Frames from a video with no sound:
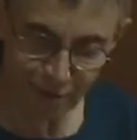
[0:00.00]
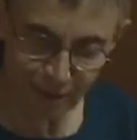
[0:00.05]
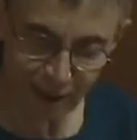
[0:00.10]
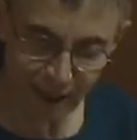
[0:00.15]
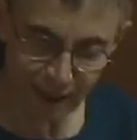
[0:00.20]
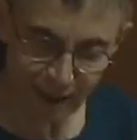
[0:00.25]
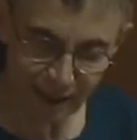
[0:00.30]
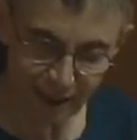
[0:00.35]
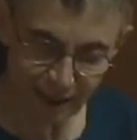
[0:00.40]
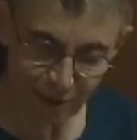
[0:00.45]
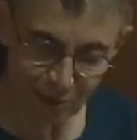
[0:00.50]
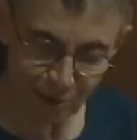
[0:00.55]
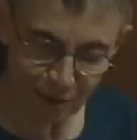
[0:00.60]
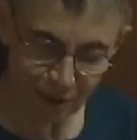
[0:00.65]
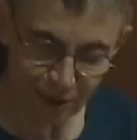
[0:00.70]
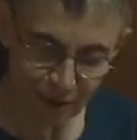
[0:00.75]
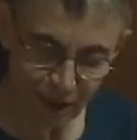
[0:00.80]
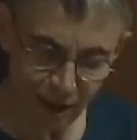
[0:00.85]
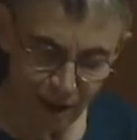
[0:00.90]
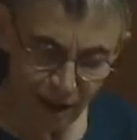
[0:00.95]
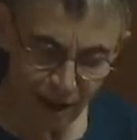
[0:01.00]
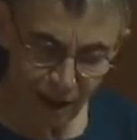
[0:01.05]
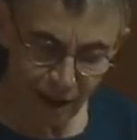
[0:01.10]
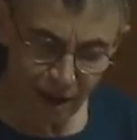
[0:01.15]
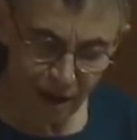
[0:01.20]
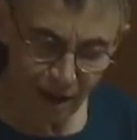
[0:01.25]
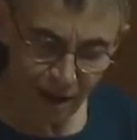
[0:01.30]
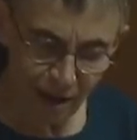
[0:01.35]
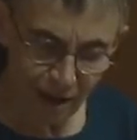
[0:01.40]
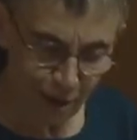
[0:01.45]
in fact, that was
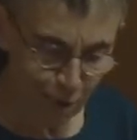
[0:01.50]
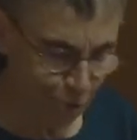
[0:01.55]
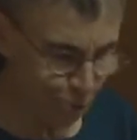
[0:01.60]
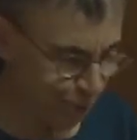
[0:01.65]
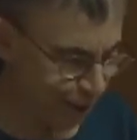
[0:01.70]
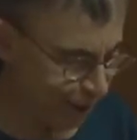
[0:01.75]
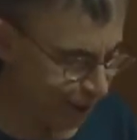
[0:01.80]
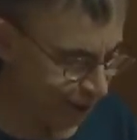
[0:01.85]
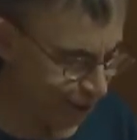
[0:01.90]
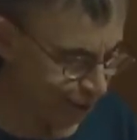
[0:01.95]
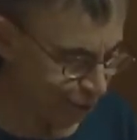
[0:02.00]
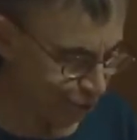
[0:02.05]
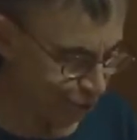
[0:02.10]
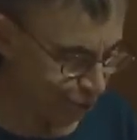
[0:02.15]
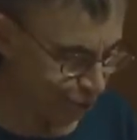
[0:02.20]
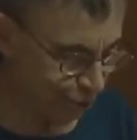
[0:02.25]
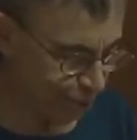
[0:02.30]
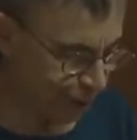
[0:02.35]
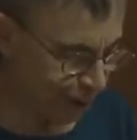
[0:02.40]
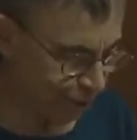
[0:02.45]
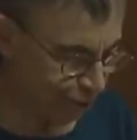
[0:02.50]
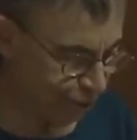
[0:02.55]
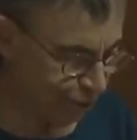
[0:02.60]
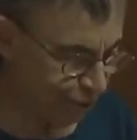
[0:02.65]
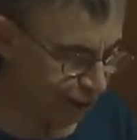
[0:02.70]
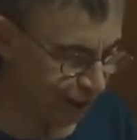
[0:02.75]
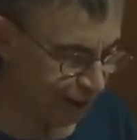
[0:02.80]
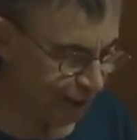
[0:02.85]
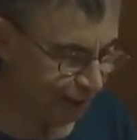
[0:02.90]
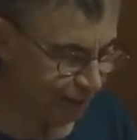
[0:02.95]
written for my
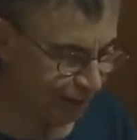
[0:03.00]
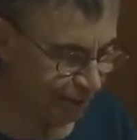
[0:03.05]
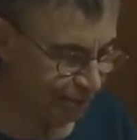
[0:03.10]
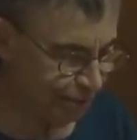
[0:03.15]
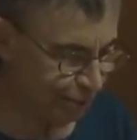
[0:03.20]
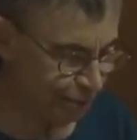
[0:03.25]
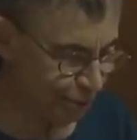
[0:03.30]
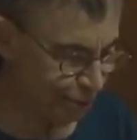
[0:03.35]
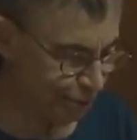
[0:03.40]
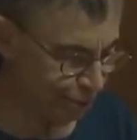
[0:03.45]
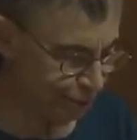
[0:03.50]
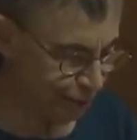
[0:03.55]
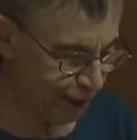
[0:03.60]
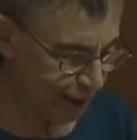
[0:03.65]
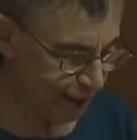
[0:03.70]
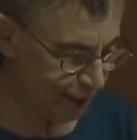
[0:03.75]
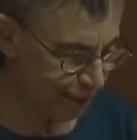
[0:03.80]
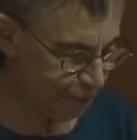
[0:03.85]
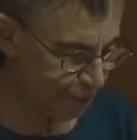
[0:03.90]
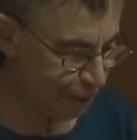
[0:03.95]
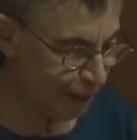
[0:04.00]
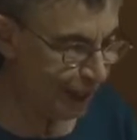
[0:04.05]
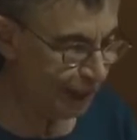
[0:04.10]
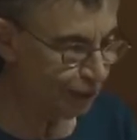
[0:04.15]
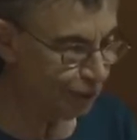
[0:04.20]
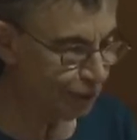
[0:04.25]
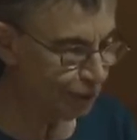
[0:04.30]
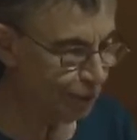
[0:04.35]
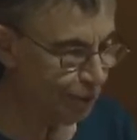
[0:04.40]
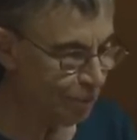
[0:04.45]
friend, a good friend, the
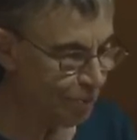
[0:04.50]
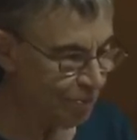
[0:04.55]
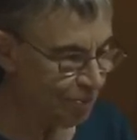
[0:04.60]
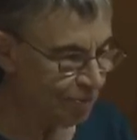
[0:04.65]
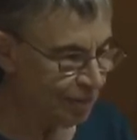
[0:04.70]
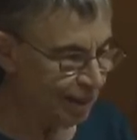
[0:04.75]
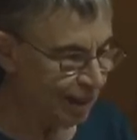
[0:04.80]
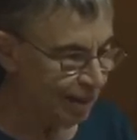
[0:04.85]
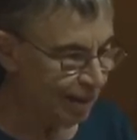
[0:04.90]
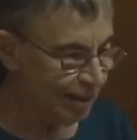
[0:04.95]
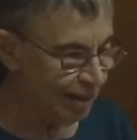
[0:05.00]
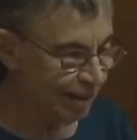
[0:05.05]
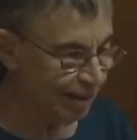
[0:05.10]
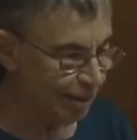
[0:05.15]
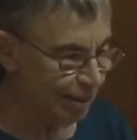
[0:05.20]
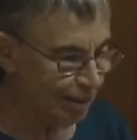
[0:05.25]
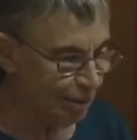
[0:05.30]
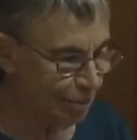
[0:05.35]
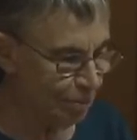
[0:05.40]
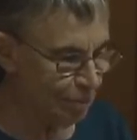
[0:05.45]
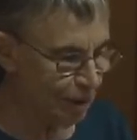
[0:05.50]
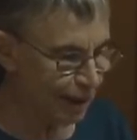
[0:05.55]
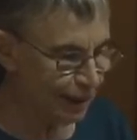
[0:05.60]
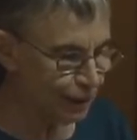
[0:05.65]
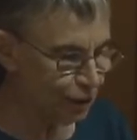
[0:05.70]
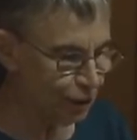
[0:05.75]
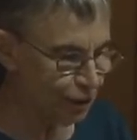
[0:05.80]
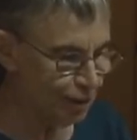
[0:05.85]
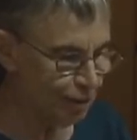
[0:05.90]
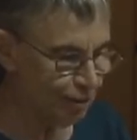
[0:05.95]
painter,
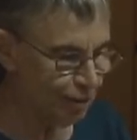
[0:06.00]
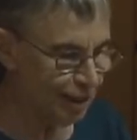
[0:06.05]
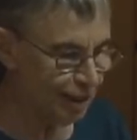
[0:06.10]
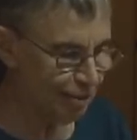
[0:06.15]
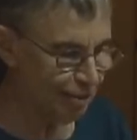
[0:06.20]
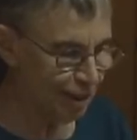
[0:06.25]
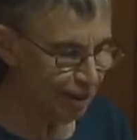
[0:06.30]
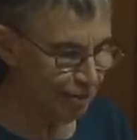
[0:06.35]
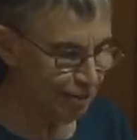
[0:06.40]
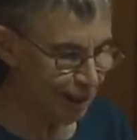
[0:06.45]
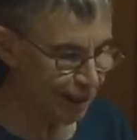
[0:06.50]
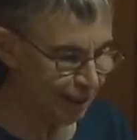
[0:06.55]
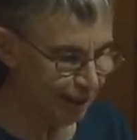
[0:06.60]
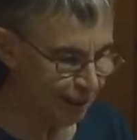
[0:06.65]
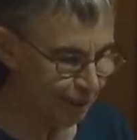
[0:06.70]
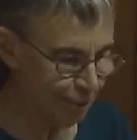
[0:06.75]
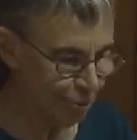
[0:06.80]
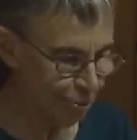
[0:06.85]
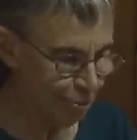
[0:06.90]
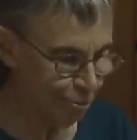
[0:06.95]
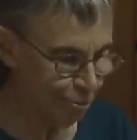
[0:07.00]
Marie-Geneviève Havel,